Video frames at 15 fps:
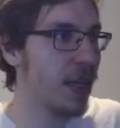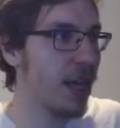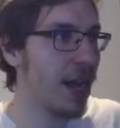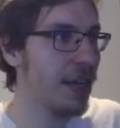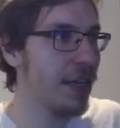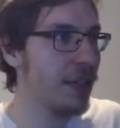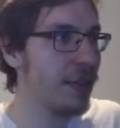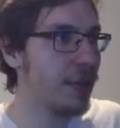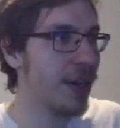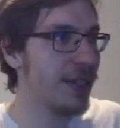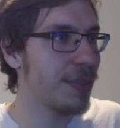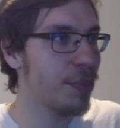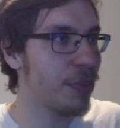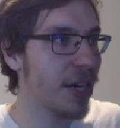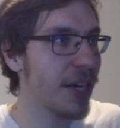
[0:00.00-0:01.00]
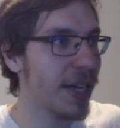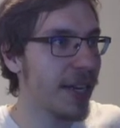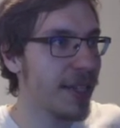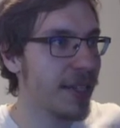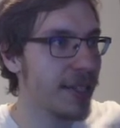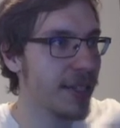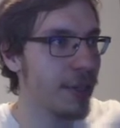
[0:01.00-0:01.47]
I need to add
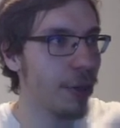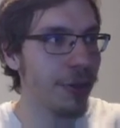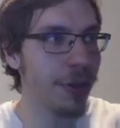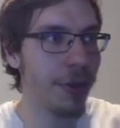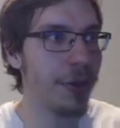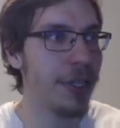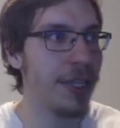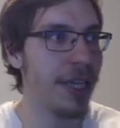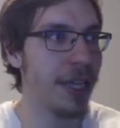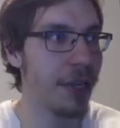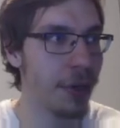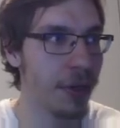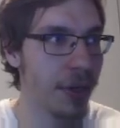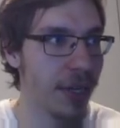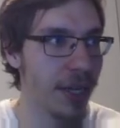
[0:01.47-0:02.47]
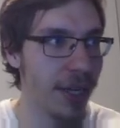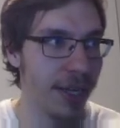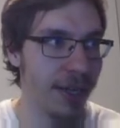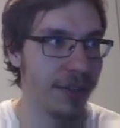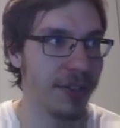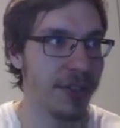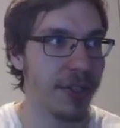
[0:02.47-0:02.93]
brackets not only here
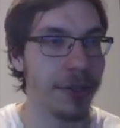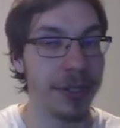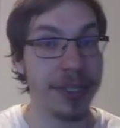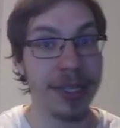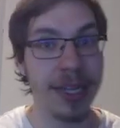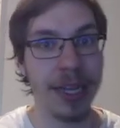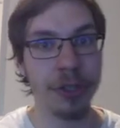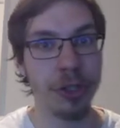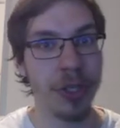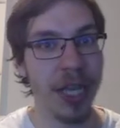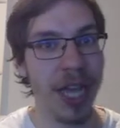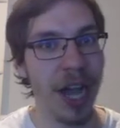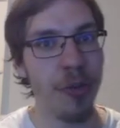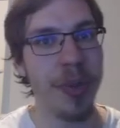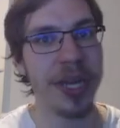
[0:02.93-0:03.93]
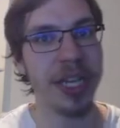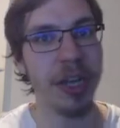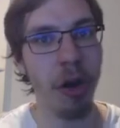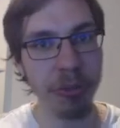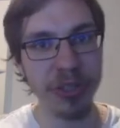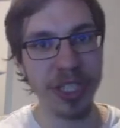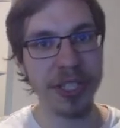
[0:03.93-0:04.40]
and tell it actually how many
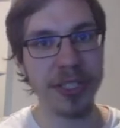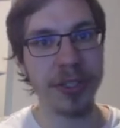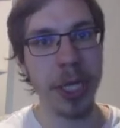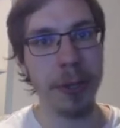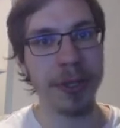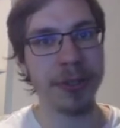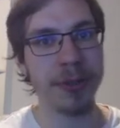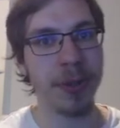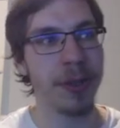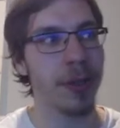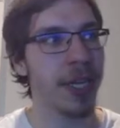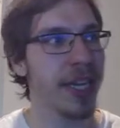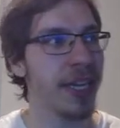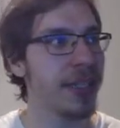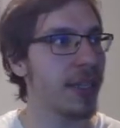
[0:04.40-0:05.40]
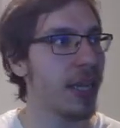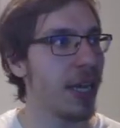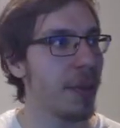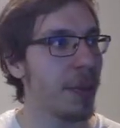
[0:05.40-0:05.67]
objects they want to allocate,